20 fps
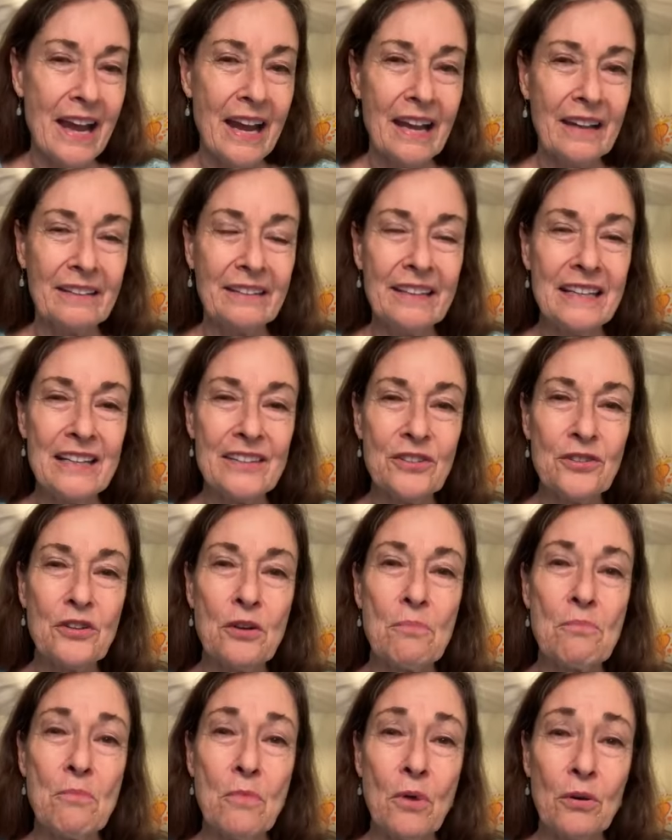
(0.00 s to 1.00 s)
And these are
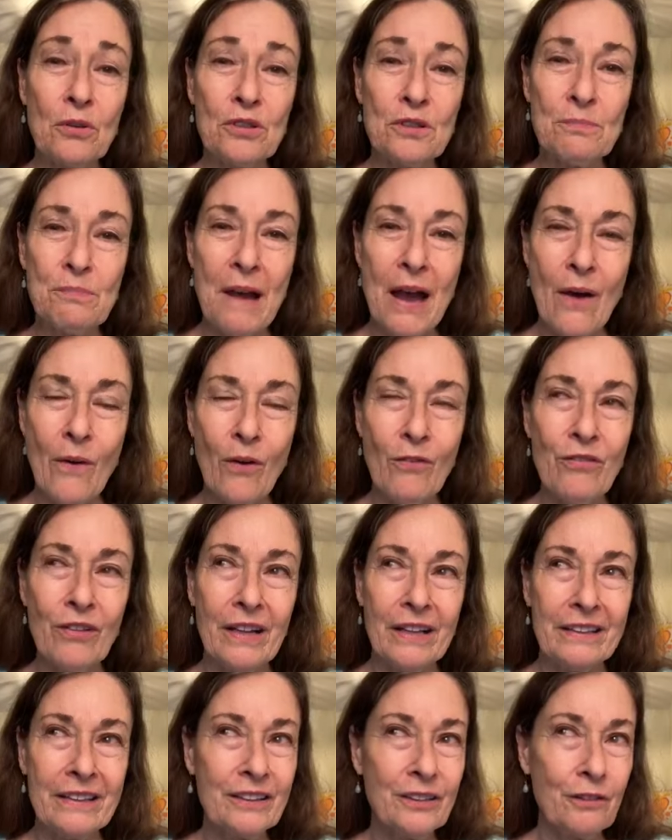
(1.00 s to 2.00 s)
the most
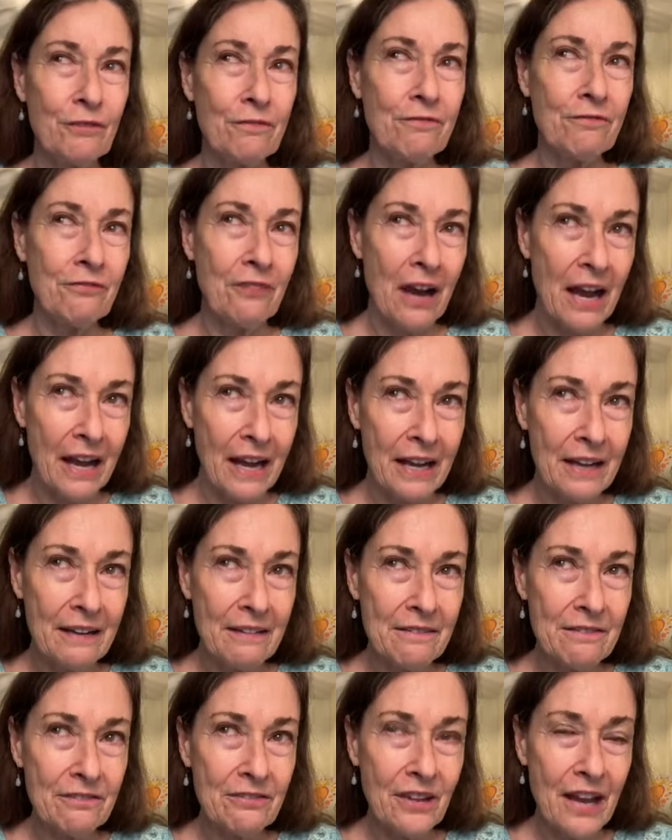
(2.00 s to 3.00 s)
powerful. I think there are
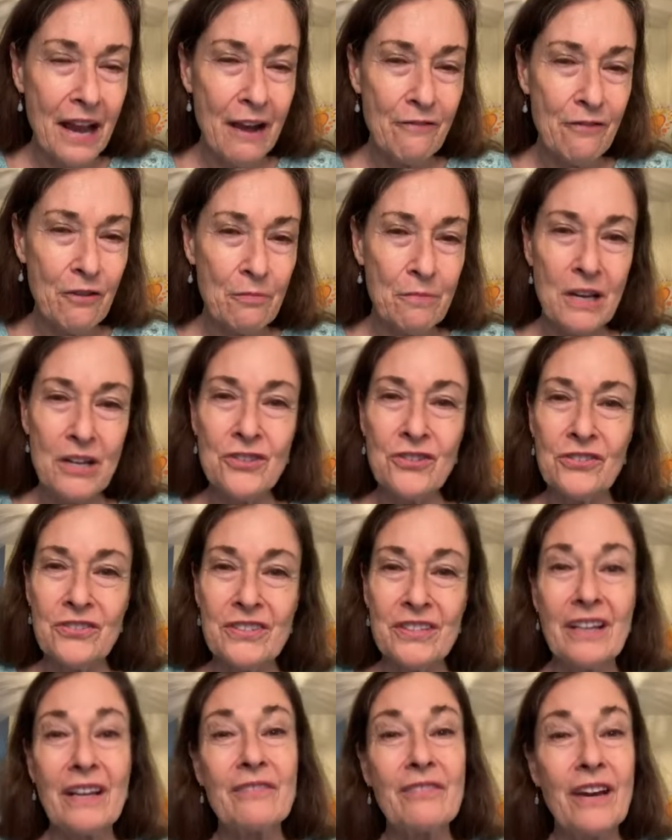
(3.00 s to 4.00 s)
five
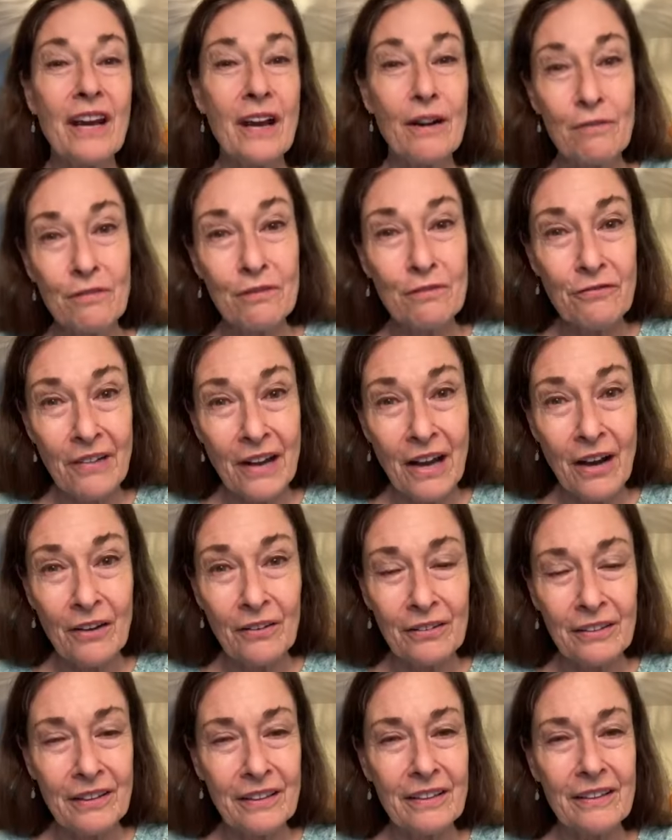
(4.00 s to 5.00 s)
affirmations that I've ever
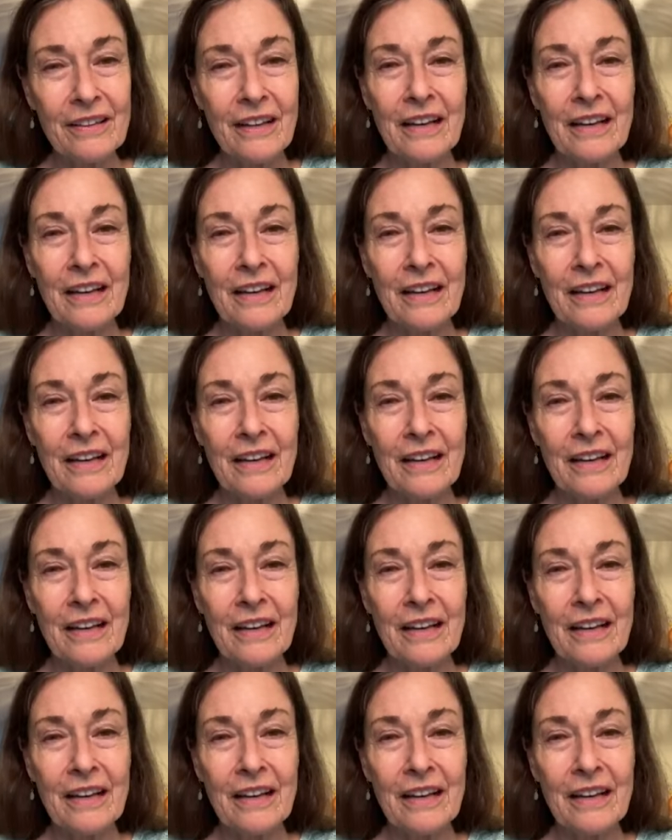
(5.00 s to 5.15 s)
found